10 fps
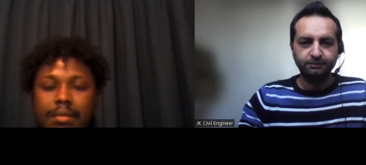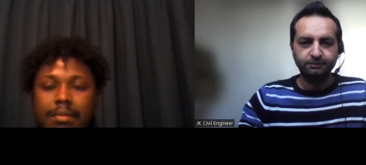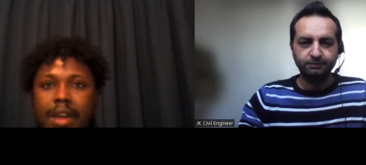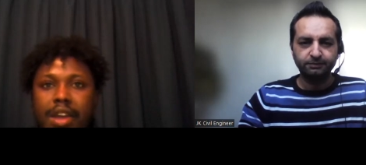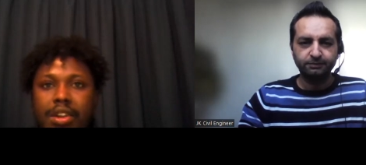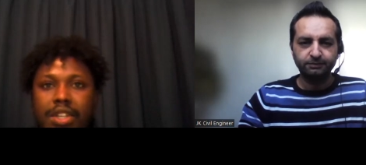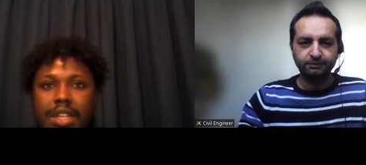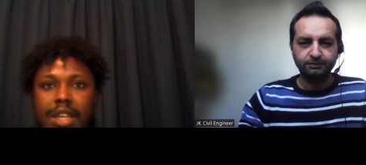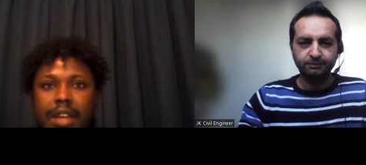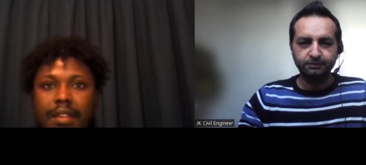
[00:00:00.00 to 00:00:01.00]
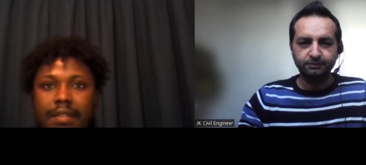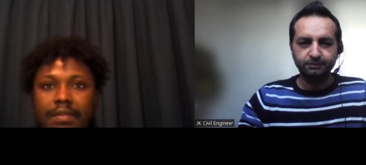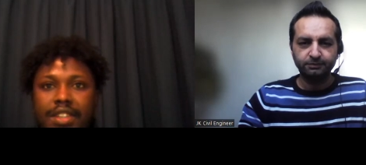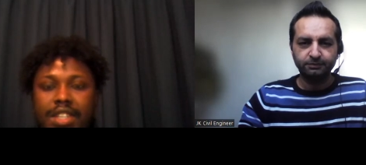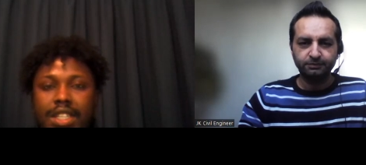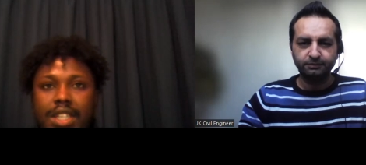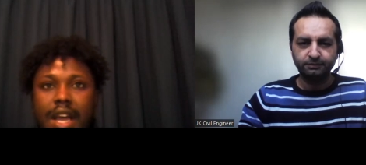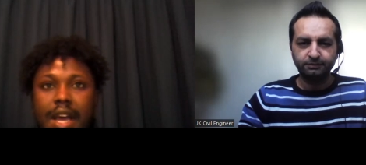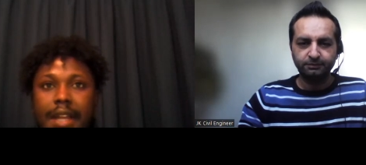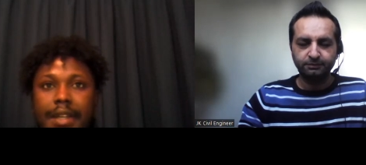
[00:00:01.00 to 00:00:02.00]
Speaker 1: biology, physics,
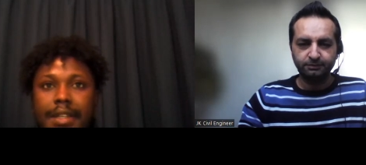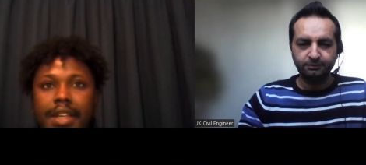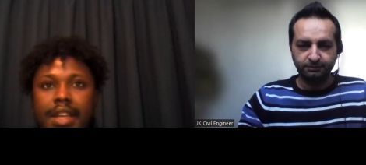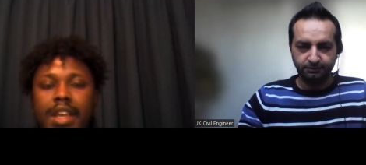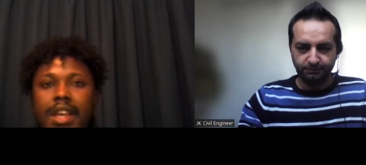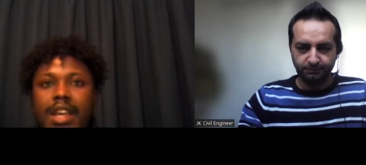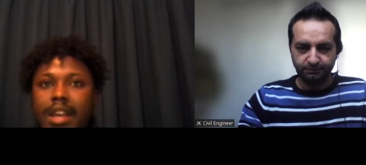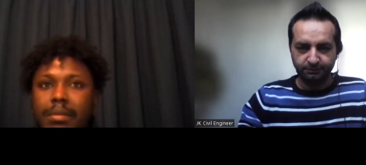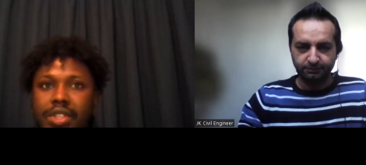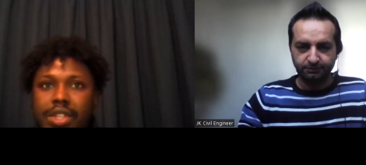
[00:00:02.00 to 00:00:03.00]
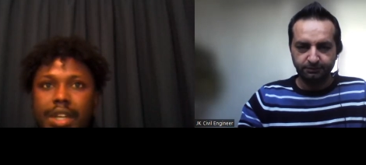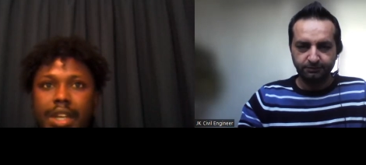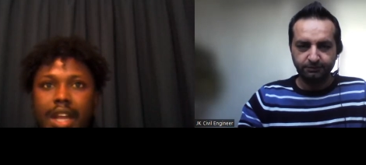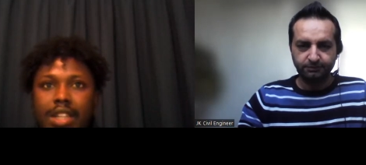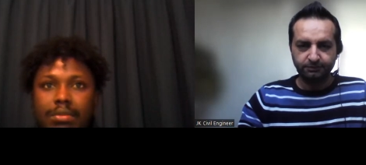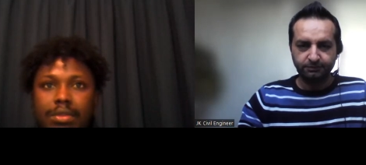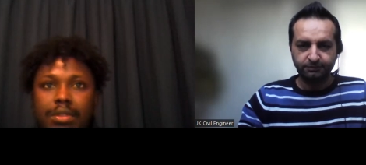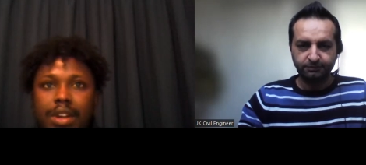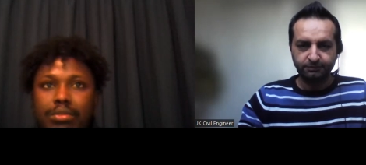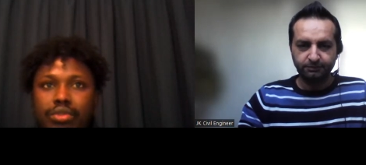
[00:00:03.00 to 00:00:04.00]
and chemistry. At the
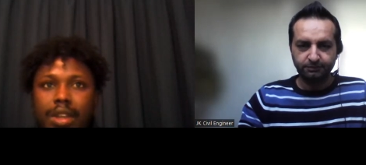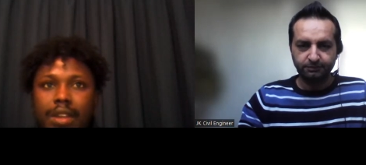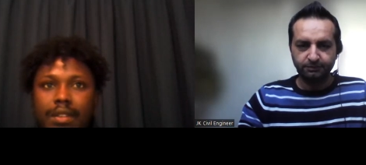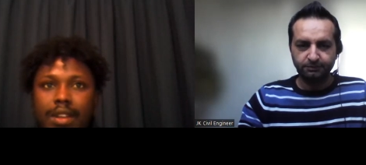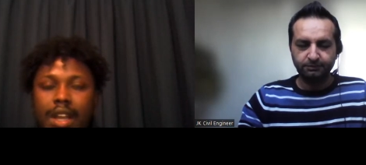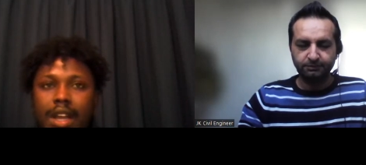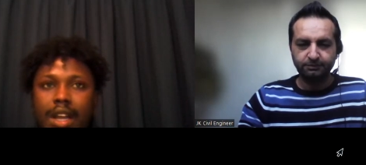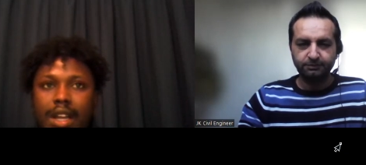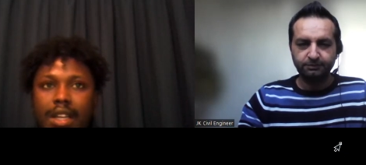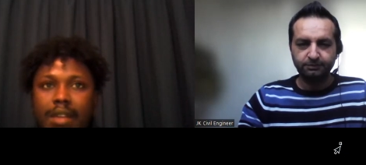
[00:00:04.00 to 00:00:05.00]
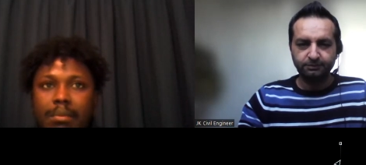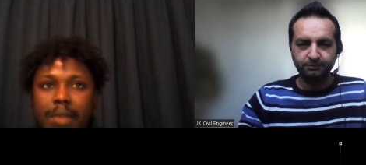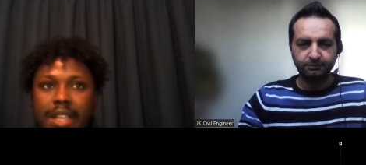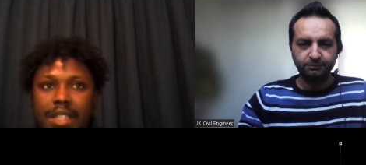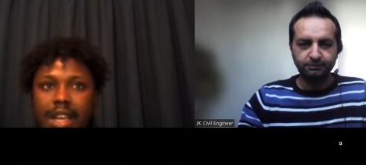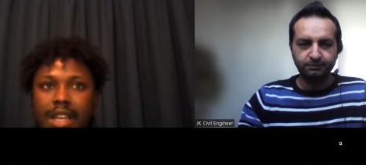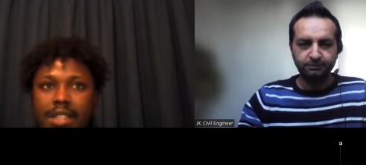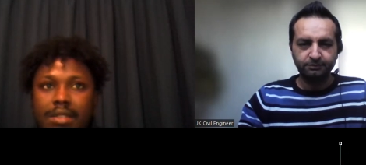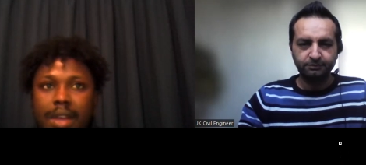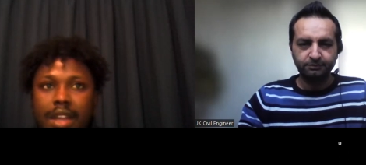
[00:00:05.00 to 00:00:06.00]
moment, I'm doing uh, combined
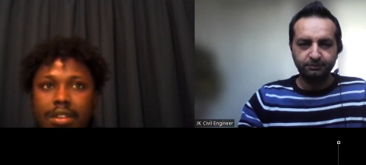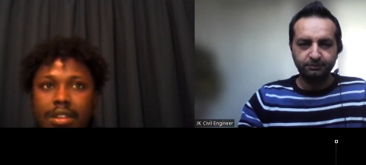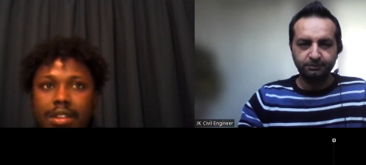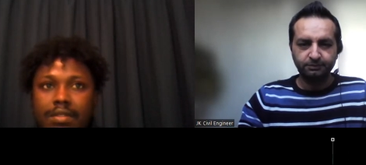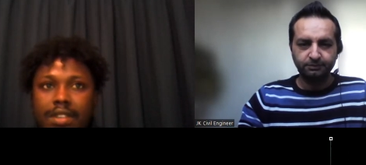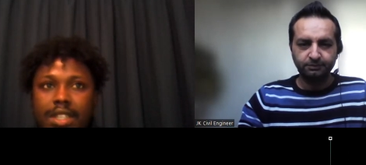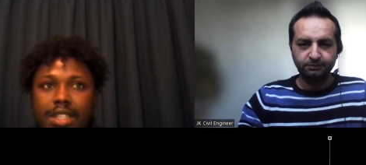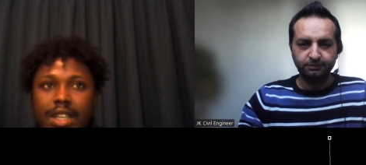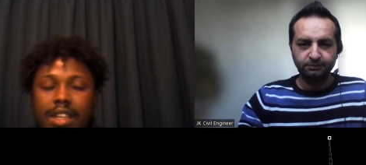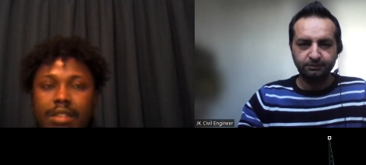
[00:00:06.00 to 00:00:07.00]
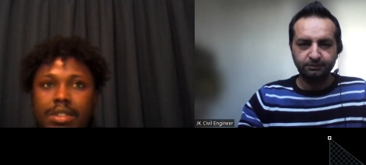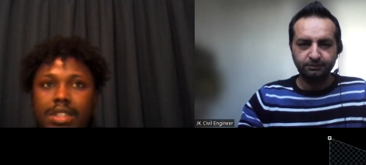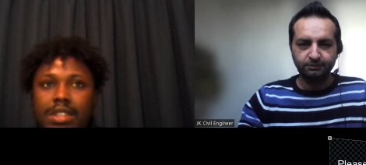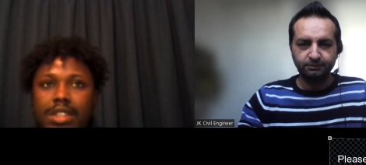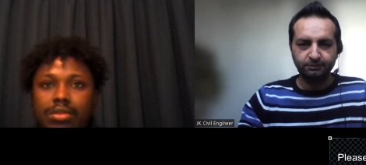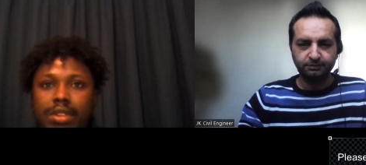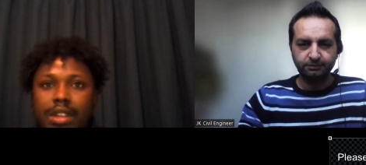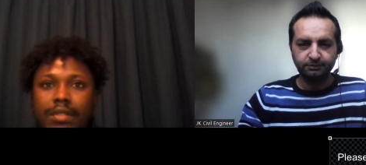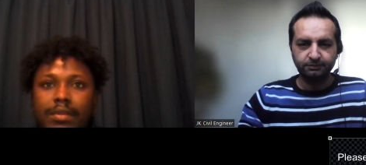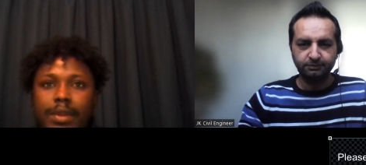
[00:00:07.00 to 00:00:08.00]
science, biology, physics, and chemistry. This will
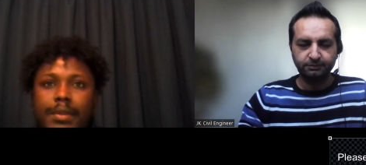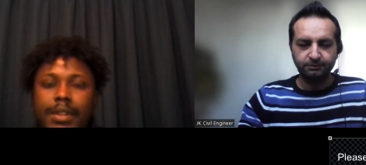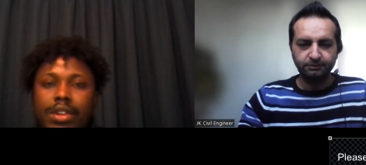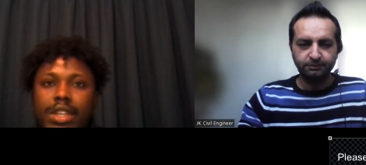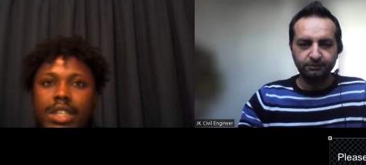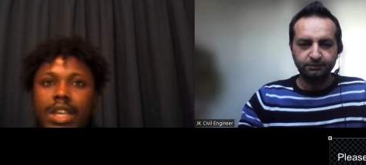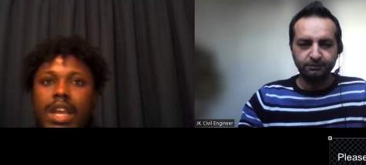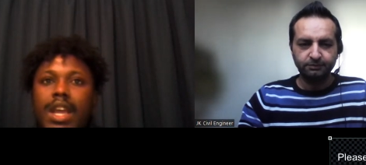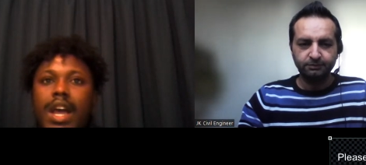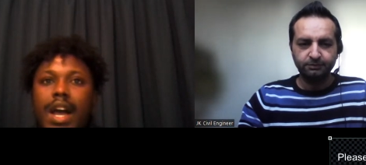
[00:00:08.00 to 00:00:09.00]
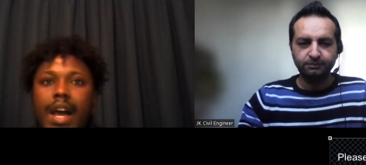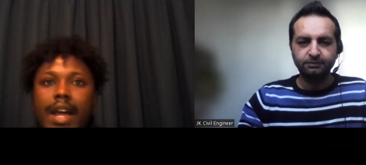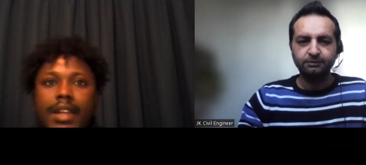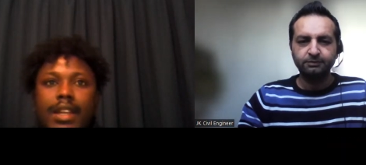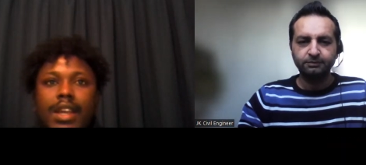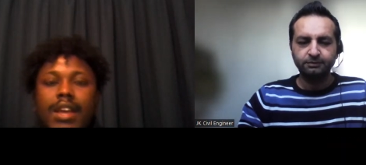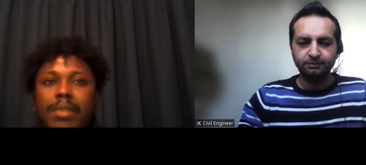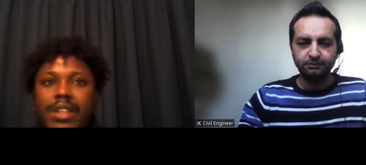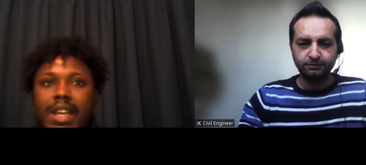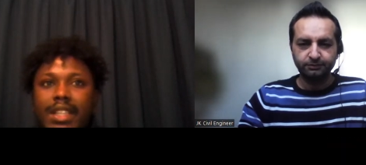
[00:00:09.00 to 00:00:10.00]
give me knowledge and
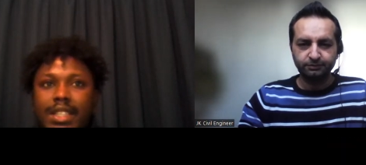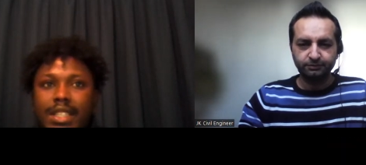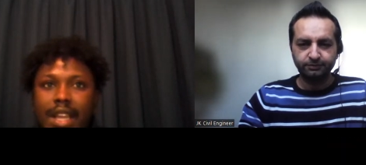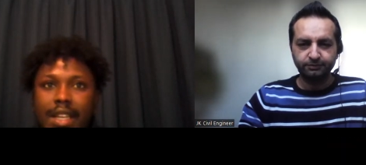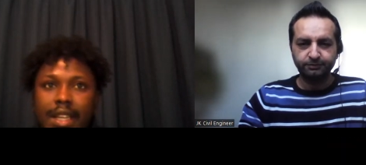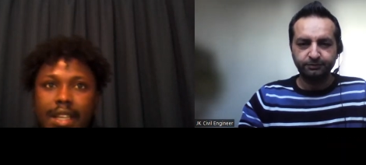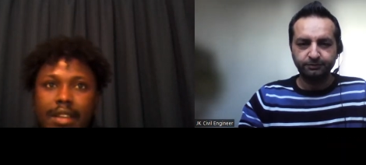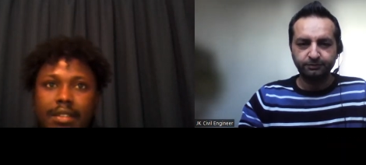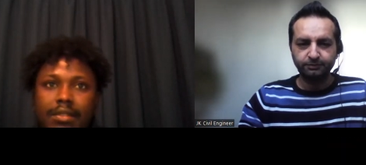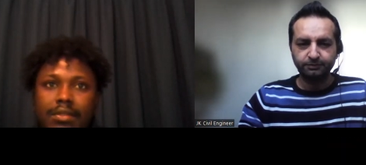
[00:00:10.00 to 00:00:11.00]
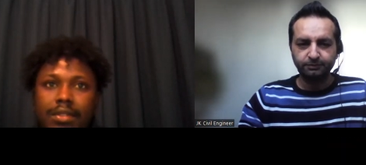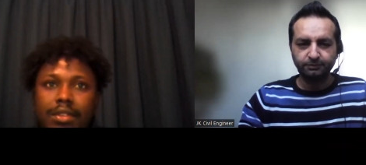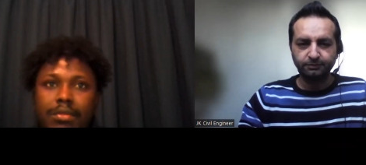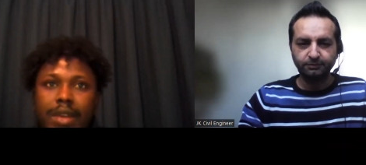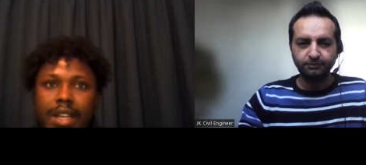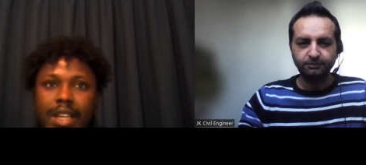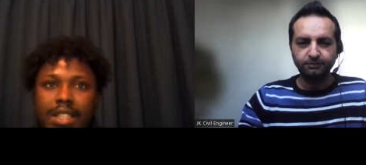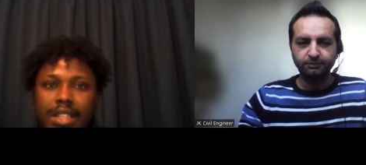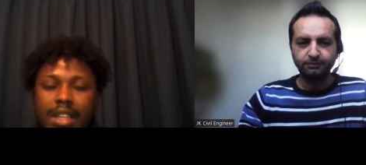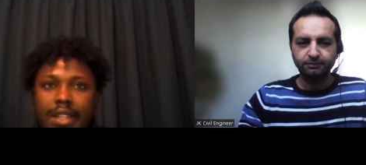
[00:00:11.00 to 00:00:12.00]
better understanding for my
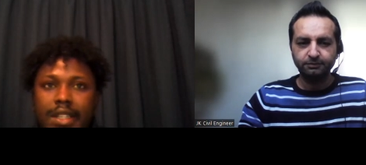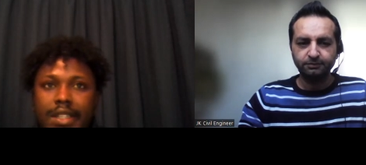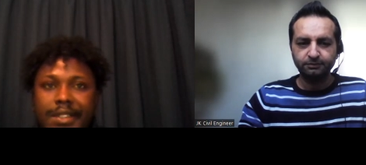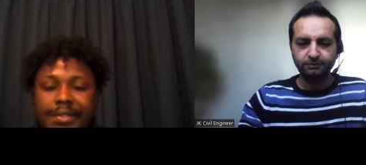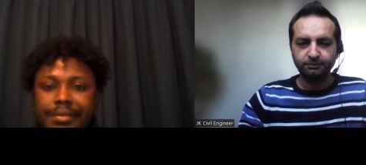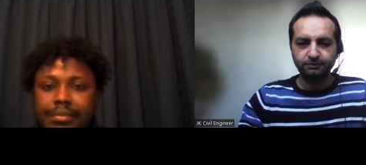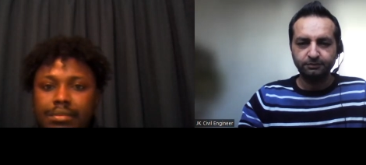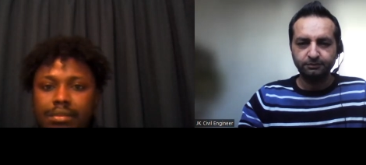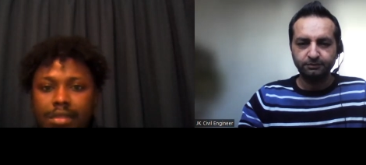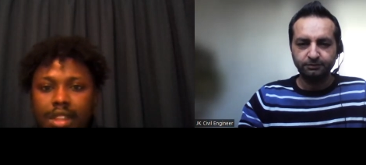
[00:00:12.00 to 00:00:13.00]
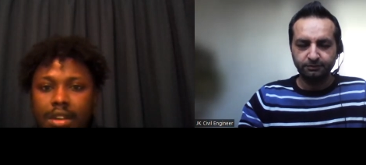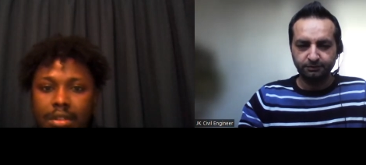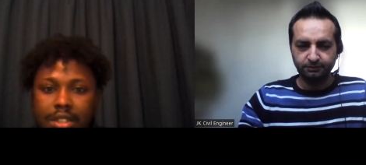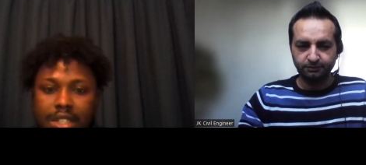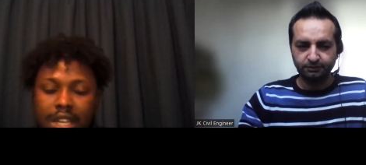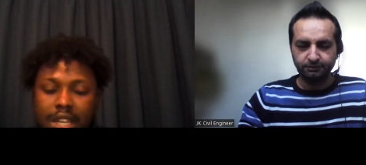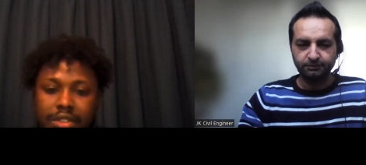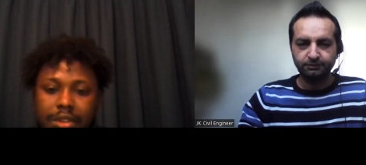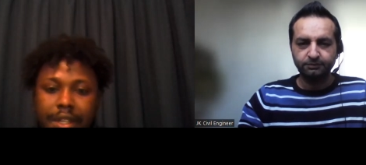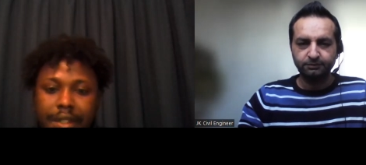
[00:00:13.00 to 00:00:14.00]
next uh, course at
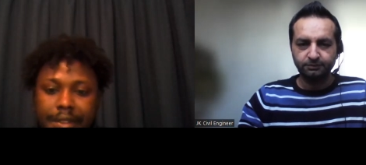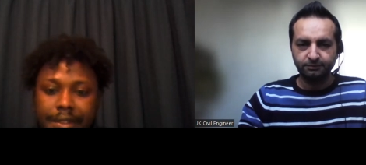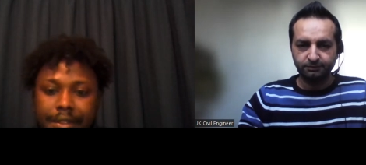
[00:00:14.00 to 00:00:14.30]
uni.